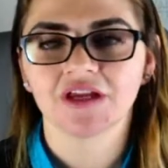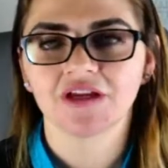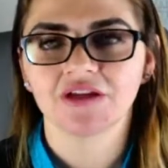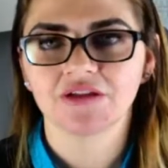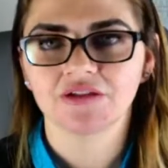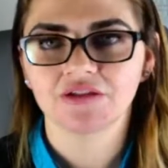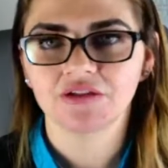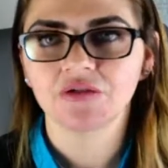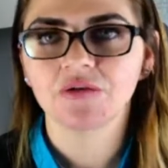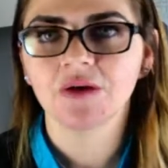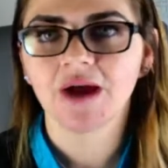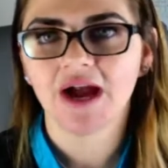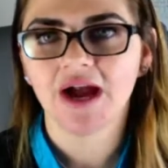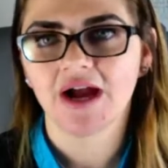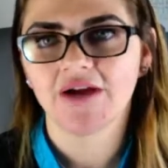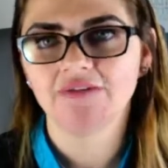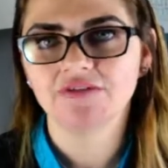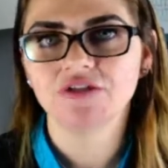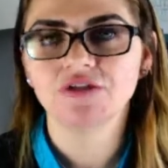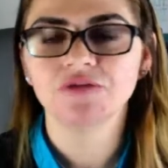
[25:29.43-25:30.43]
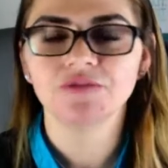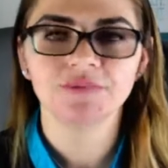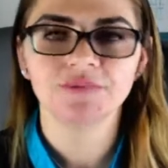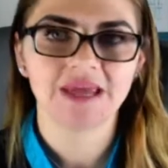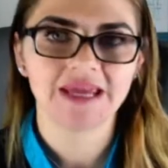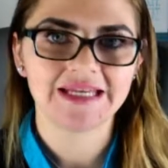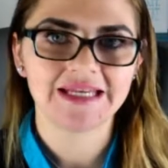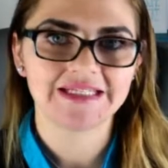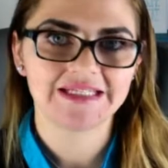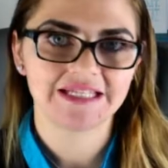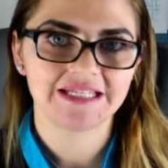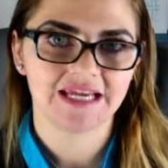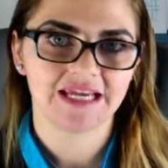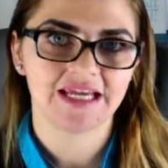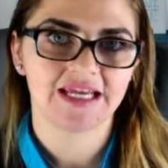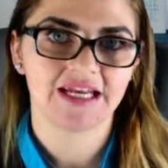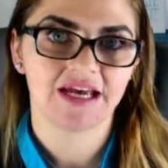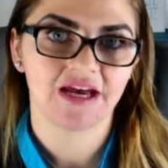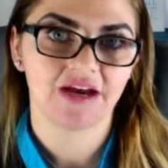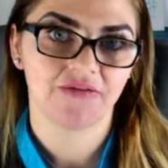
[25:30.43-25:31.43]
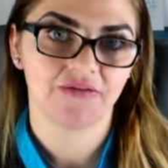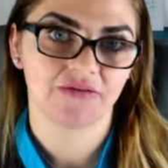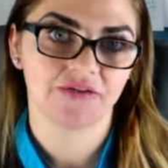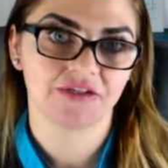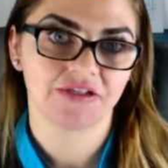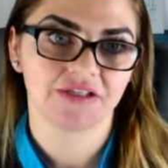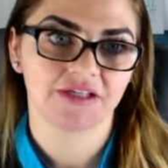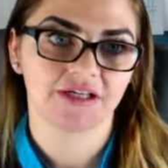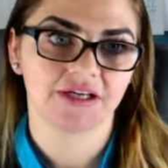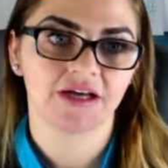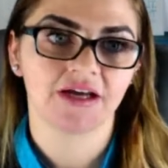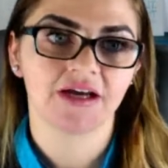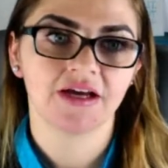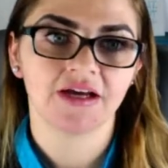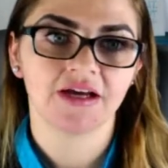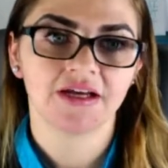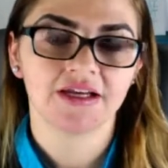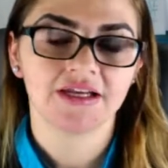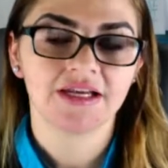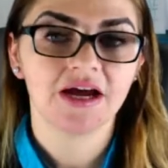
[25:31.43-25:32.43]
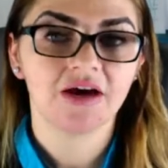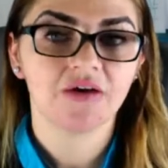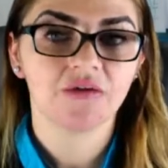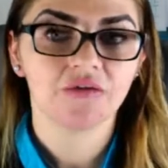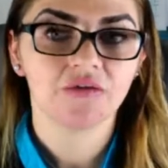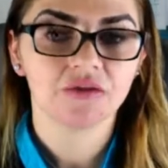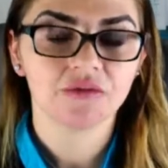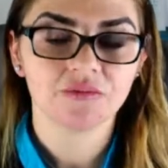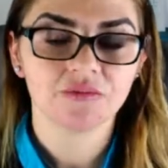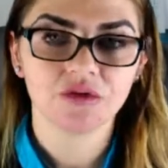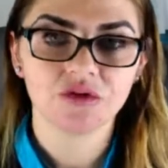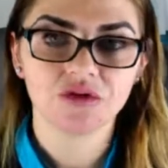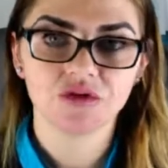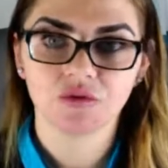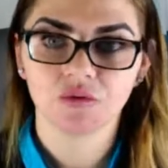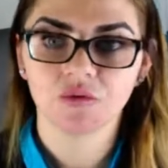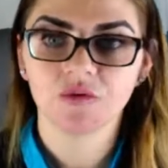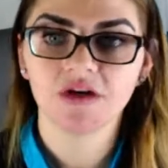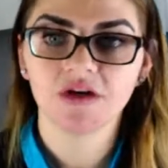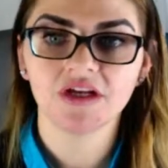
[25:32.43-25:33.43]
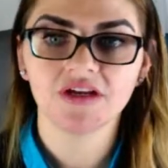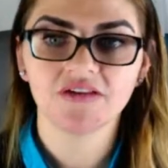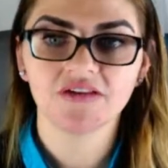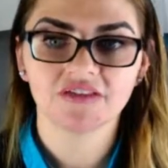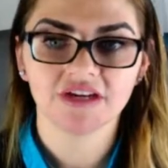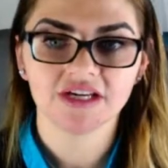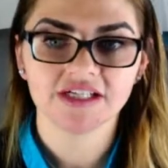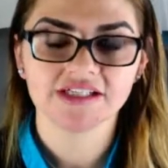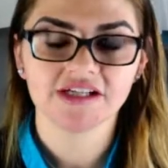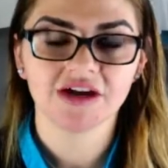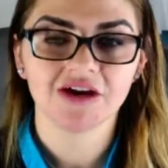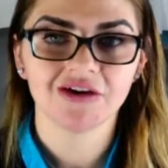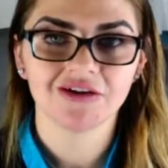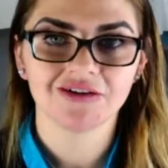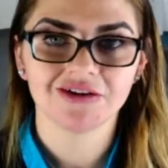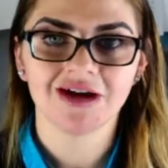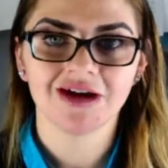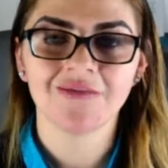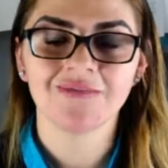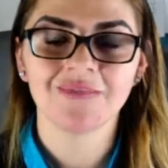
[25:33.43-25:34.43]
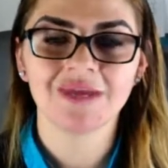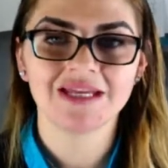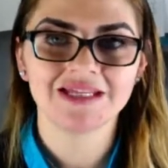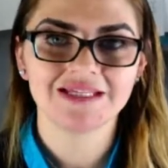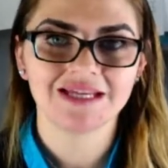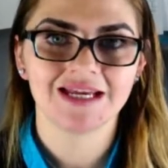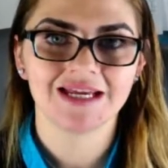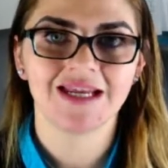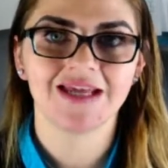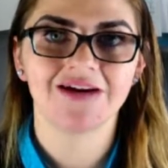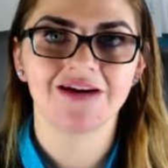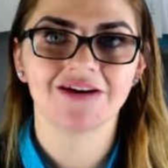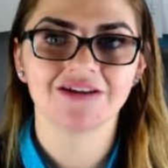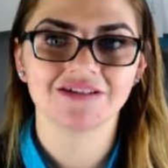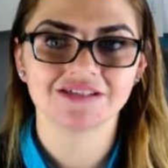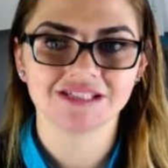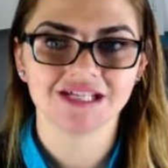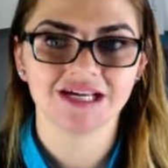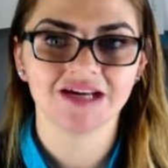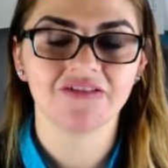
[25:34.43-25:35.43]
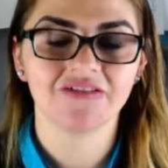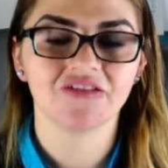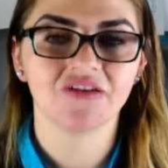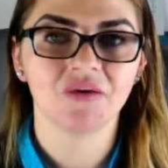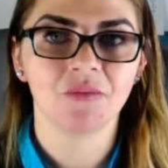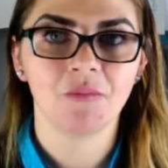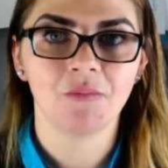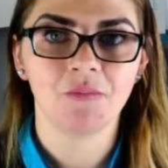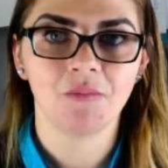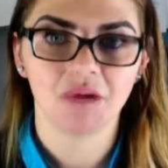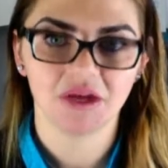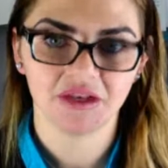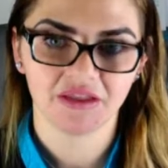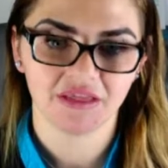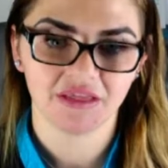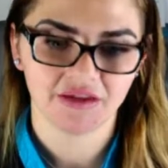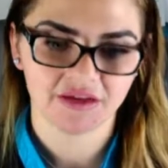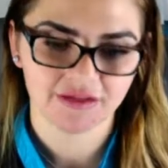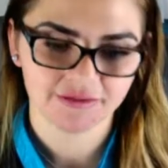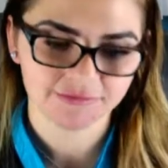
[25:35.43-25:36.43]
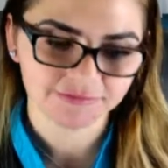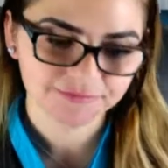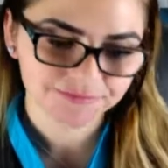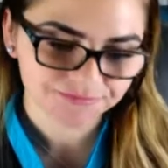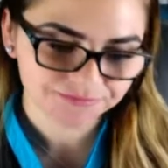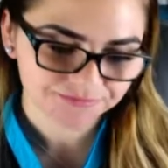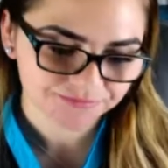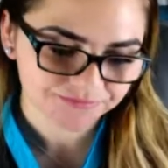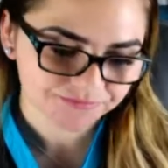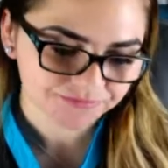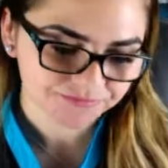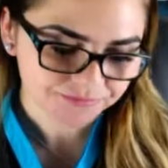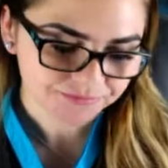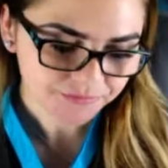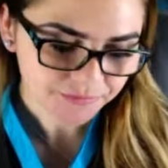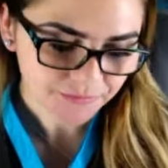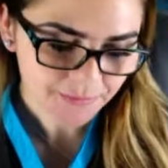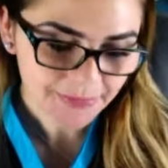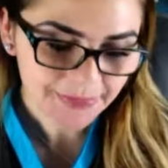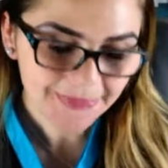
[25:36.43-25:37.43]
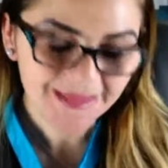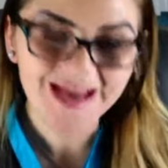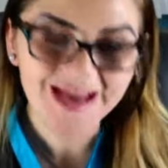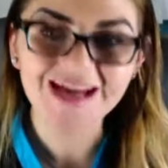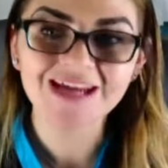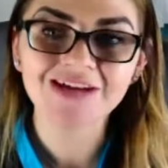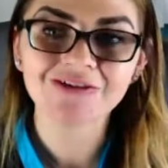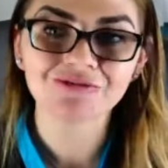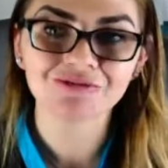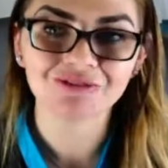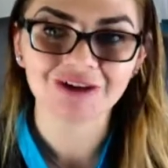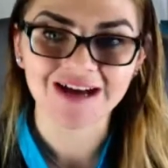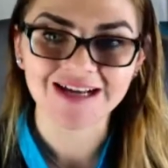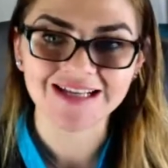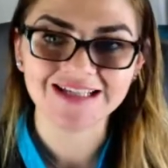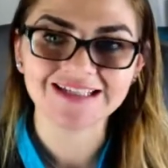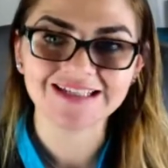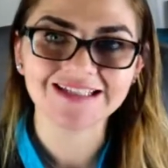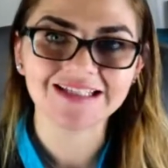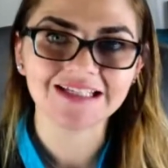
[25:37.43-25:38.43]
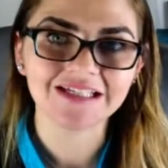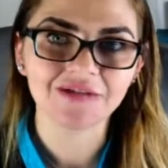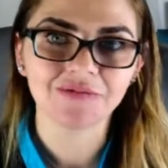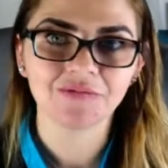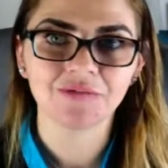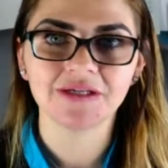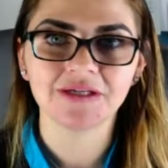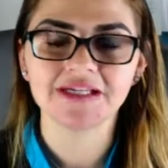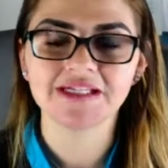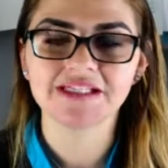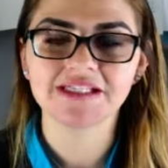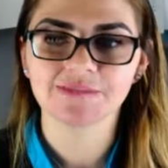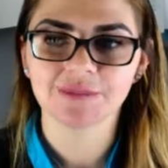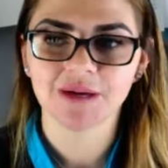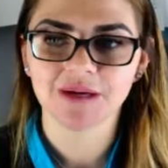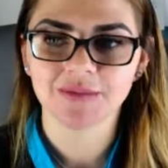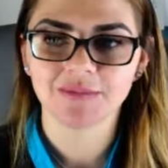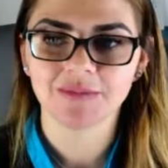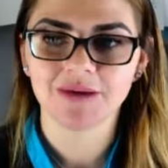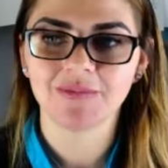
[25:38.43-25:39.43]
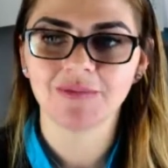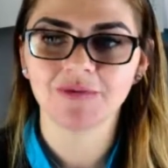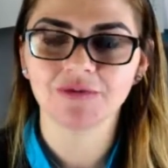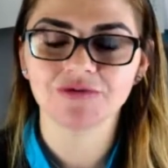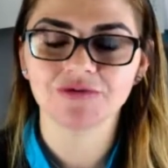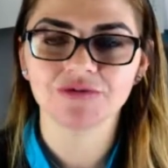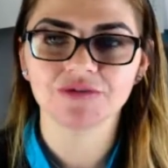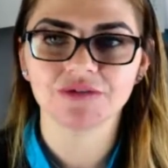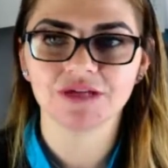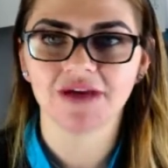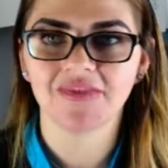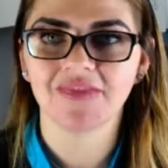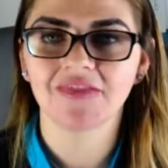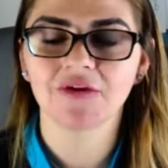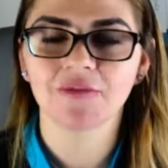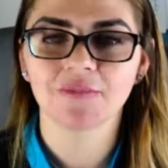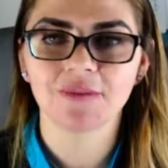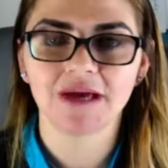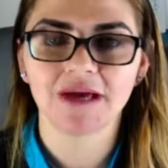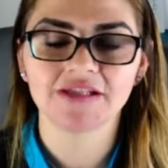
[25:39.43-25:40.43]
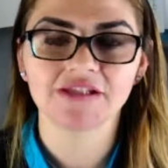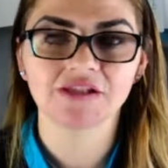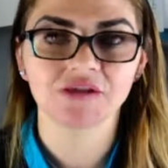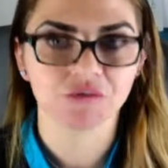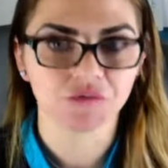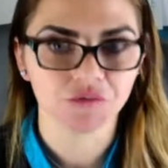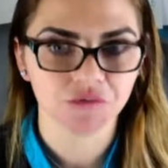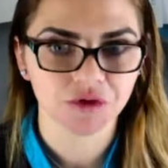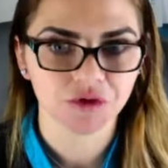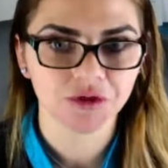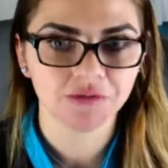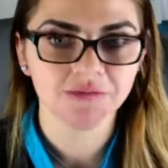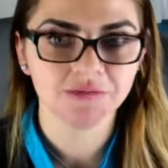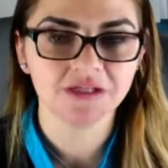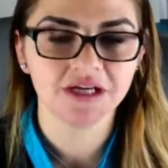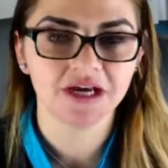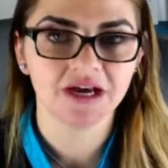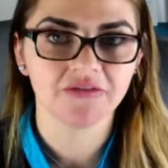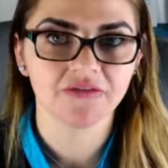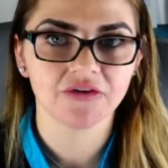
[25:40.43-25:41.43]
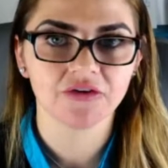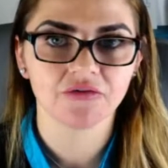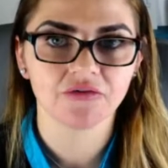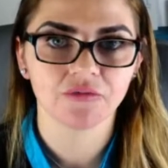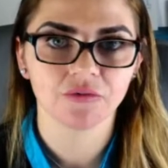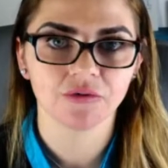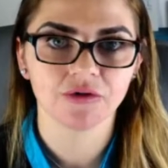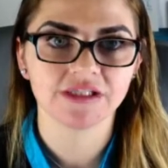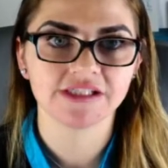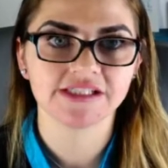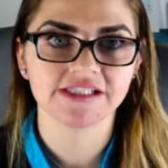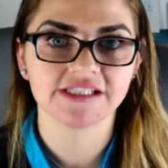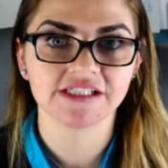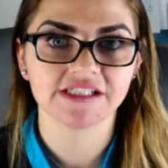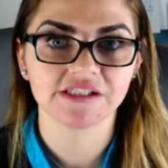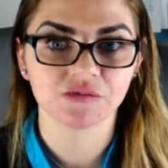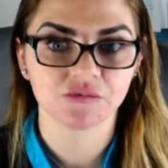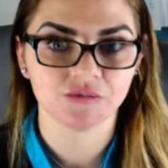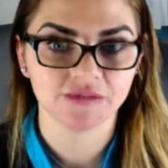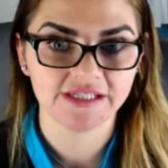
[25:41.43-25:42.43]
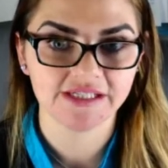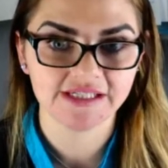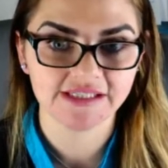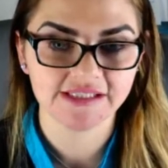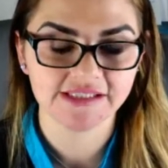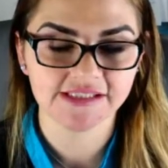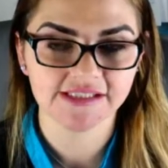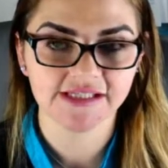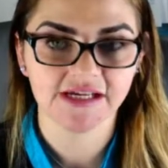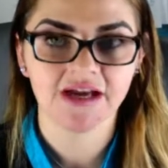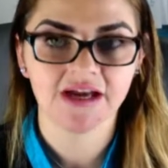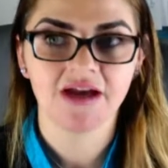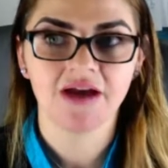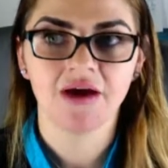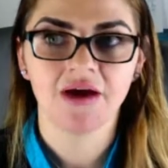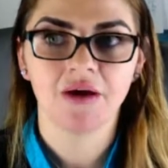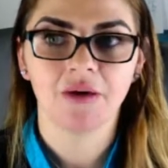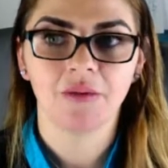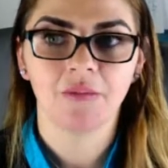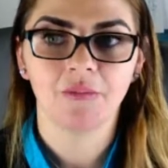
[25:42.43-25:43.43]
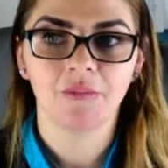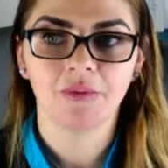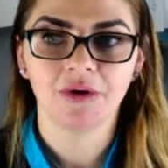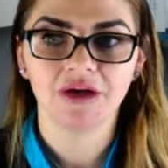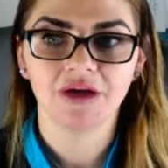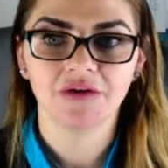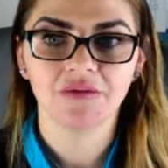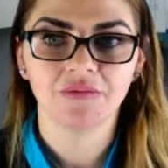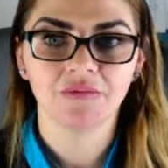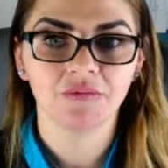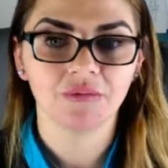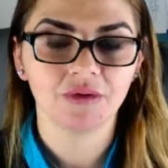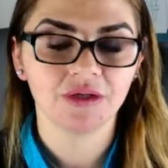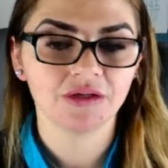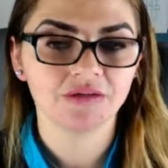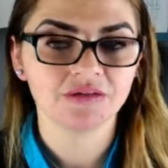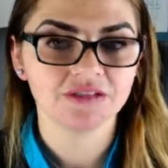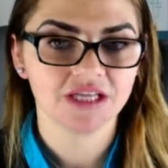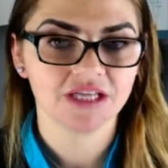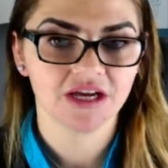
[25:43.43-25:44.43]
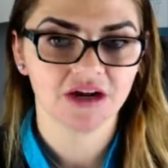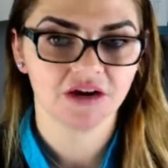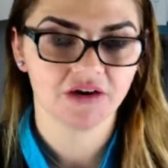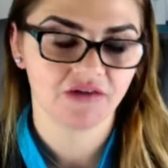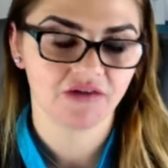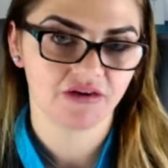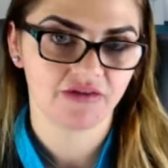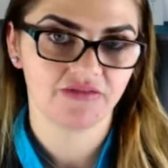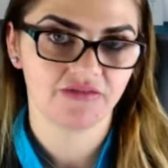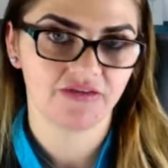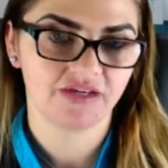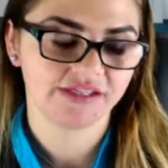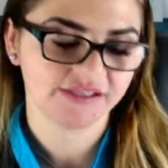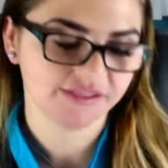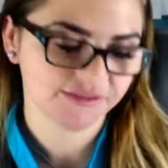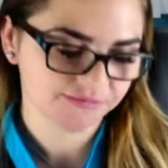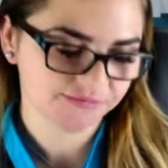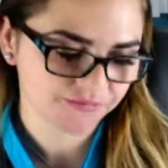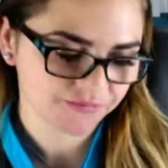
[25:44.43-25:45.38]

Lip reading: You have to maintain everything. Now, the majority of us are not maintaining ourselves monthly. Ironically, we expect people to get their pets groomed every 4 to 6 weeks, but we don't take our own advice.